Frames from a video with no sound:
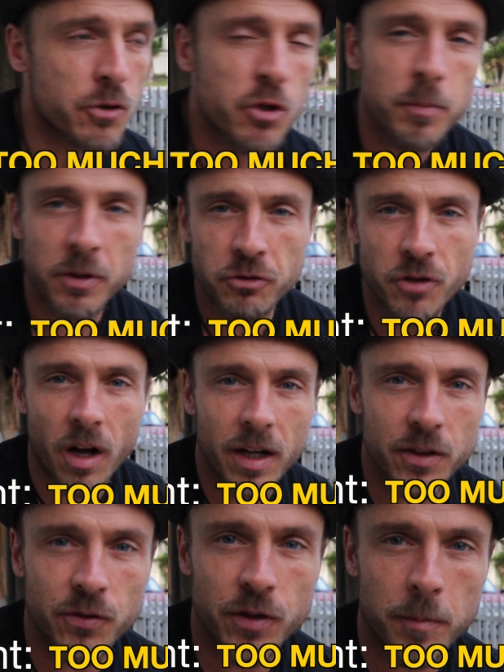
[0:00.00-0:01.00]
too much
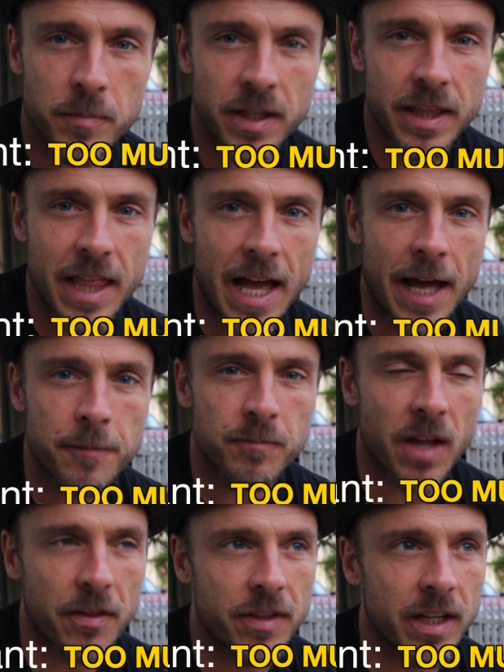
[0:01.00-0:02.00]
dog is something that
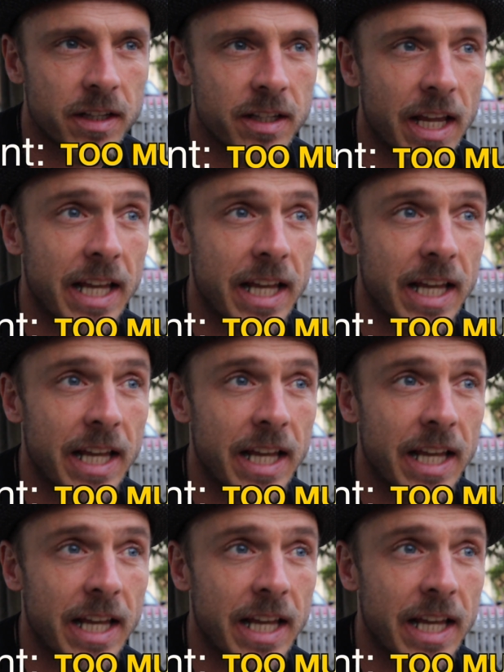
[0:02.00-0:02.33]
I think